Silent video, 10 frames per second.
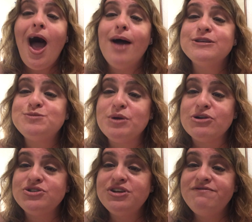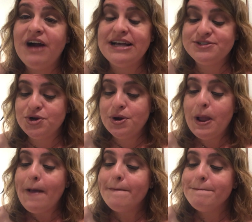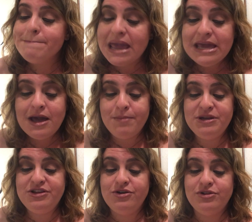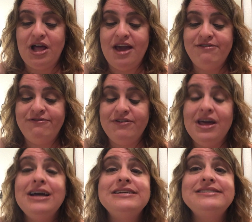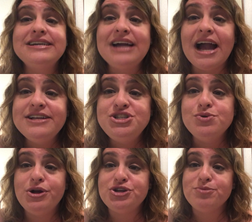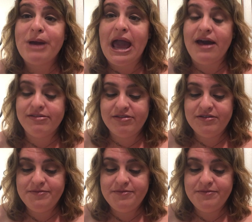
A spiritual advisor may come into your life to guide you on your path.